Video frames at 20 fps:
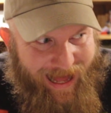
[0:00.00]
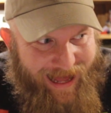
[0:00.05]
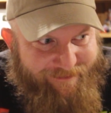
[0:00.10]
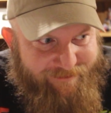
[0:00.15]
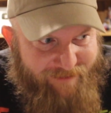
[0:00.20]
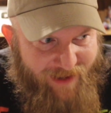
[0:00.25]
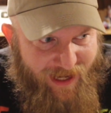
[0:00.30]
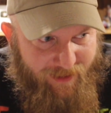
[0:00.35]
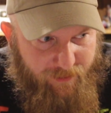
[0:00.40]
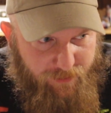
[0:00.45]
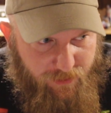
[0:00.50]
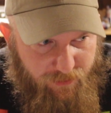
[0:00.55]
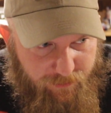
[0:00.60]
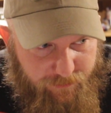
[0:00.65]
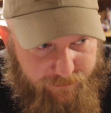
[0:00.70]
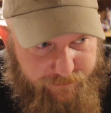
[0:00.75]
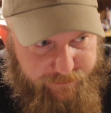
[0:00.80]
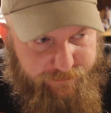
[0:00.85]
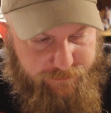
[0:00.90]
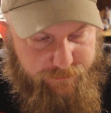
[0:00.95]
I
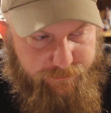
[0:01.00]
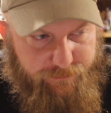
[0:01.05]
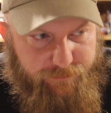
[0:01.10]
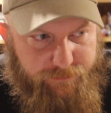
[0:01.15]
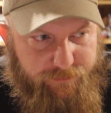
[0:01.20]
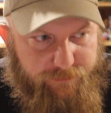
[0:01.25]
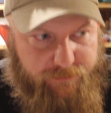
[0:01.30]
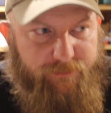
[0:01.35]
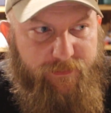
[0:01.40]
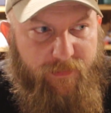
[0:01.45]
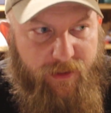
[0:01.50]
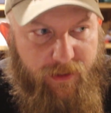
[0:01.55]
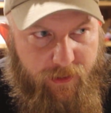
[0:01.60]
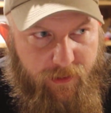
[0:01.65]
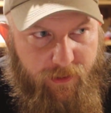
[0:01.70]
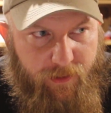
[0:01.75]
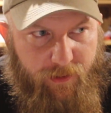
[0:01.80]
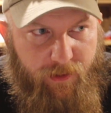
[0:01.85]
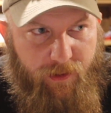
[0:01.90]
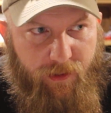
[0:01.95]
value
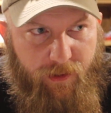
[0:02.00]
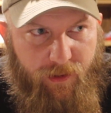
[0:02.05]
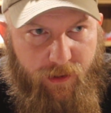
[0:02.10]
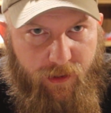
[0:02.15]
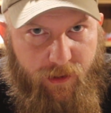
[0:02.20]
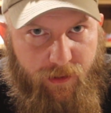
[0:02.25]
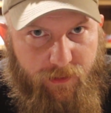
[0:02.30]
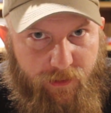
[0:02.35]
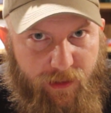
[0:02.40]
a